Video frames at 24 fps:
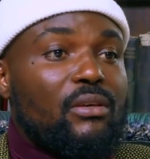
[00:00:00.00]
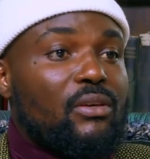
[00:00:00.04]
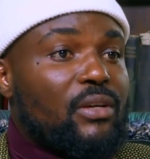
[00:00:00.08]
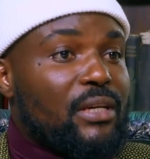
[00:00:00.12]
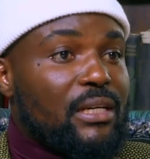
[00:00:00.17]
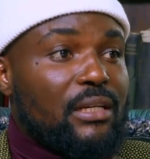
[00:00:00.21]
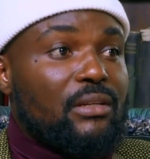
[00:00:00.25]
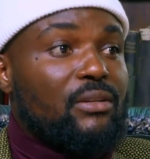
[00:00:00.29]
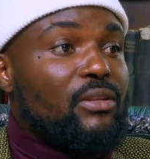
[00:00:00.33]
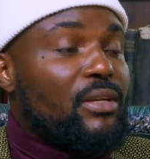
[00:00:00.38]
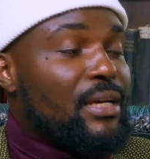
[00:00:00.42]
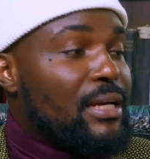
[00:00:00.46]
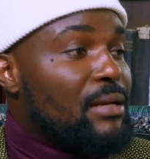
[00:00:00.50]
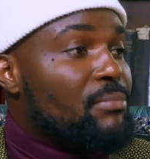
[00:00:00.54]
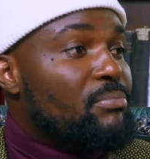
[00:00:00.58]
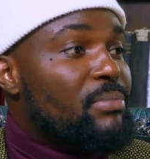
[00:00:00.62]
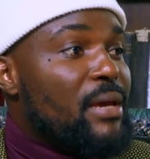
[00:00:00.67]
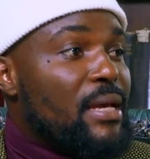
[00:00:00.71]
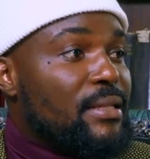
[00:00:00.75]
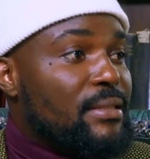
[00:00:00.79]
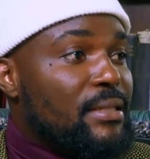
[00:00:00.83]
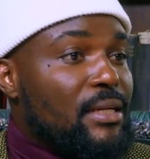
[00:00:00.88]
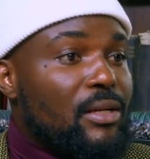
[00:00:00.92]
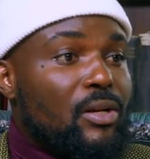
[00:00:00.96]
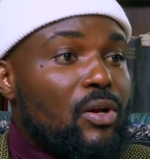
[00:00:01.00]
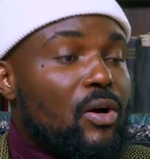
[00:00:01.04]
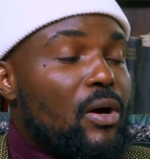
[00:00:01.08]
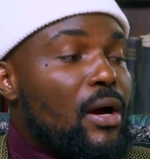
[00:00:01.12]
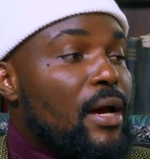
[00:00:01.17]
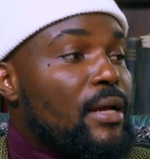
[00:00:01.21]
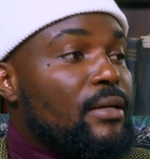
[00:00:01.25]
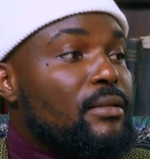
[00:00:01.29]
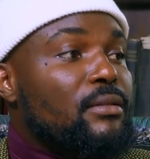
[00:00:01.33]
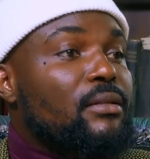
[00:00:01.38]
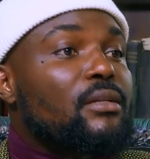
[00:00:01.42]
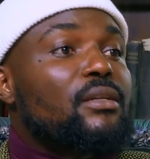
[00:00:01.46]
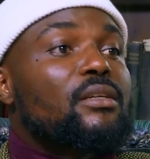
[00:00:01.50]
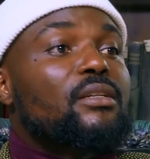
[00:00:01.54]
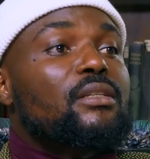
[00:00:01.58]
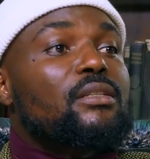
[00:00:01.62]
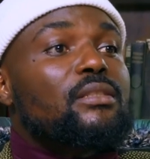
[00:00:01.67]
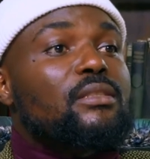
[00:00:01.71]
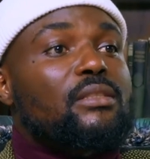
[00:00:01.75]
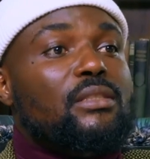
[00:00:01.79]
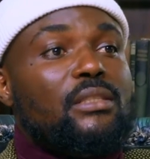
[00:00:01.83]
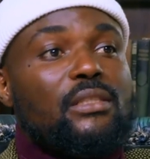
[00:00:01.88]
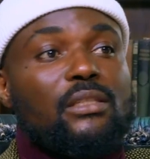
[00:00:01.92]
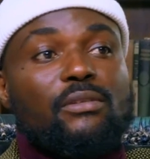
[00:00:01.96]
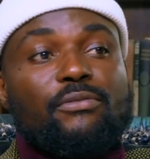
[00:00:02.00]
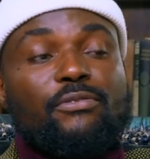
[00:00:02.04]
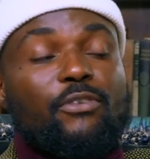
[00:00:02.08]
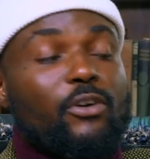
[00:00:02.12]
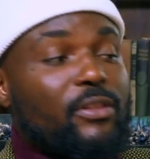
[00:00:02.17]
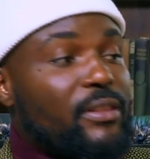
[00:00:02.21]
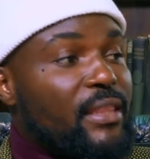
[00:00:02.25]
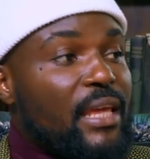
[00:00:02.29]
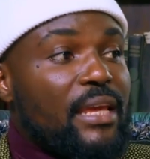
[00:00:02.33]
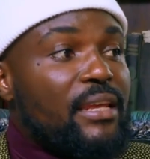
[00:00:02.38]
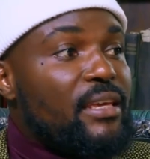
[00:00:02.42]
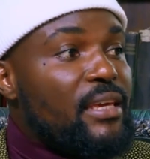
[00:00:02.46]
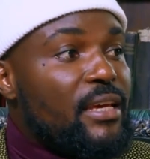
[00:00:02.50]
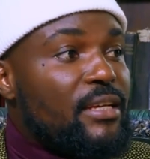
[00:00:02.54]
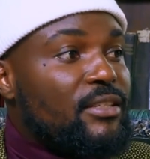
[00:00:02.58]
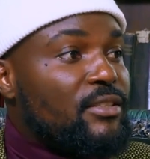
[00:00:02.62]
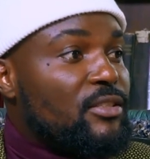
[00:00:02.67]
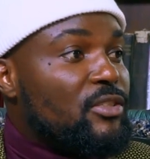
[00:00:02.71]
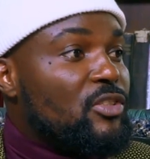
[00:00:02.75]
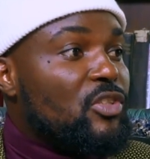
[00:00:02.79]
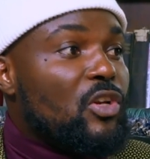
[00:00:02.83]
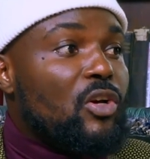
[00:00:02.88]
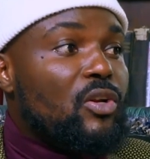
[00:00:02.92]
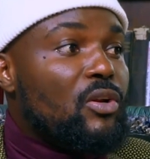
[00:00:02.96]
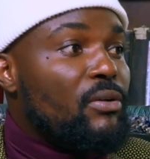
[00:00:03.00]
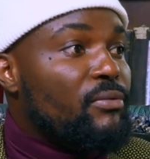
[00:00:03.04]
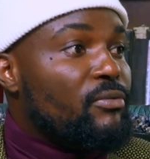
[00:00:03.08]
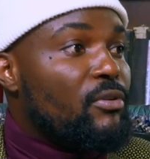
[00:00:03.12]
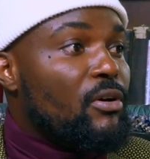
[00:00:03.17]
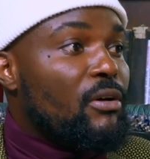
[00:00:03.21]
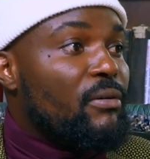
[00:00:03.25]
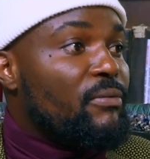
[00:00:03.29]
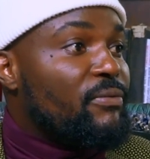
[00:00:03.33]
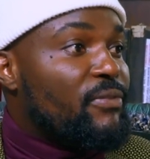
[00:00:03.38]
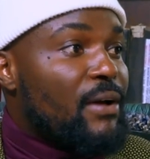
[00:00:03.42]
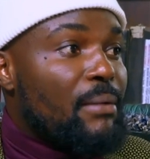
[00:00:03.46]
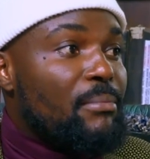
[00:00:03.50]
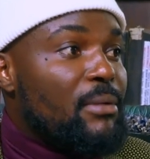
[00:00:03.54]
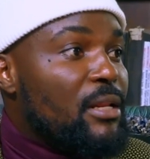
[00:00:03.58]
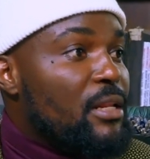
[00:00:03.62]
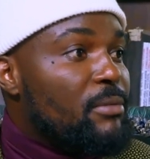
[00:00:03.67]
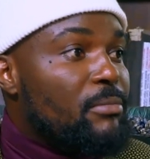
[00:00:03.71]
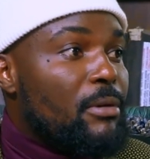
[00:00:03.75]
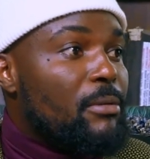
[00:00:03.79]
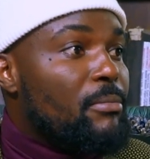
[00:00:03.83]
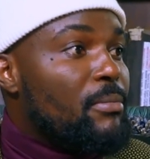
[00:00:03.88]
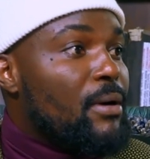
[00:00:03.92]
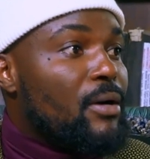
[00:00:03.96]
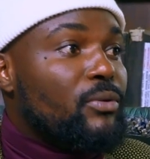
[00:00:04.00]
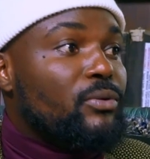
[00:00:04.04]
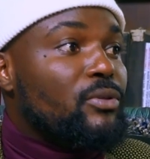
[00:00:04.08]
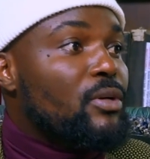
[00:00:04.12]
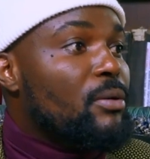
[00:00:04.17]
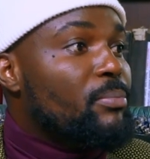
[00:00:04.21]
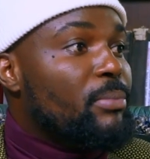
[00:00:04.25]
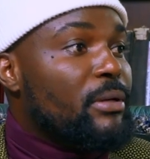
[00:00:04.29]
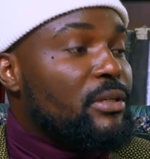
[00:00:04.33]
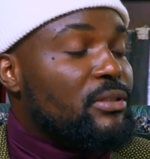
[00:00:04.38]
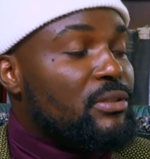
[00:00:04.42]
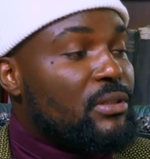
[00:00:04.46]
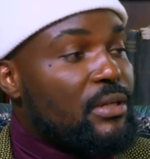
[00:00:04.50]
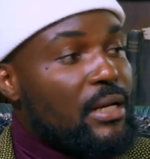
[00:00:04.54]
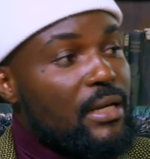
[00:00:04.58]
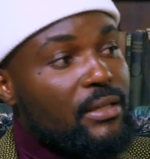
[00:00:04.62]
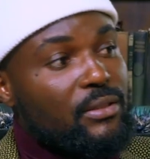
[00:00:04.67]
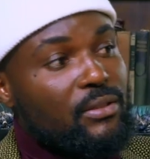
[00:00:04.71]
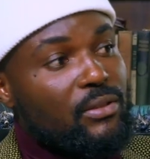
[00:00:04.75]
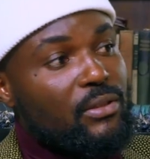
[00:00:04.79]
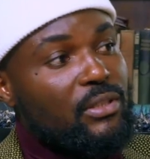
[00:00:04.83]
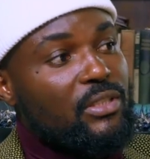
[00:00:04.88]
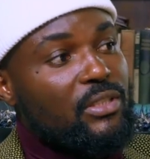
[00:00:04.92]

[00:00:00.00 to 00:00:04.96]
You can be a tailor and for 10 years, none of your family member will not patronize you.